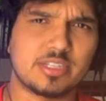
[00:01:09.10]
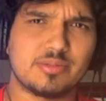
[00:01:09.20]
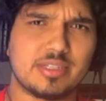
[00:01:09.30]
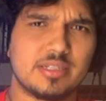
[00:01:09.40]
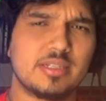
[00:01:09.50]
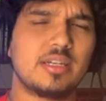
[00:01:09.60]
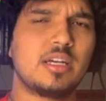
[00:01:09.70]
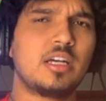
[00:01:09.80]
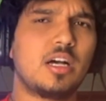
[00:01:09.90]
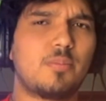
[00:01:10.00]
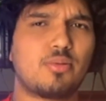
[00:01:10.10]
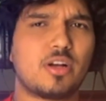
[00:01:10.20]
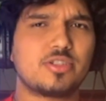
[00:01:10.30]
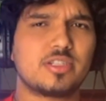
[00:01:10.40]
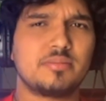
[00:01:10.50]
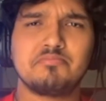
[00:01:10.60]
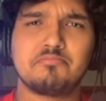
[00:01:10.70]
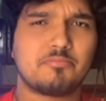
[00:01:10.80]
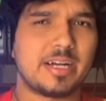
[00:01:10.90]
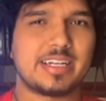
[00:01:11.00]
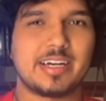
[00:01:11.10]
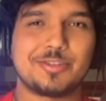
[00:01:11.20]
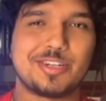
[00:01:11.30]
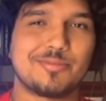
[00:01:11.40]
think you need a project. Right now,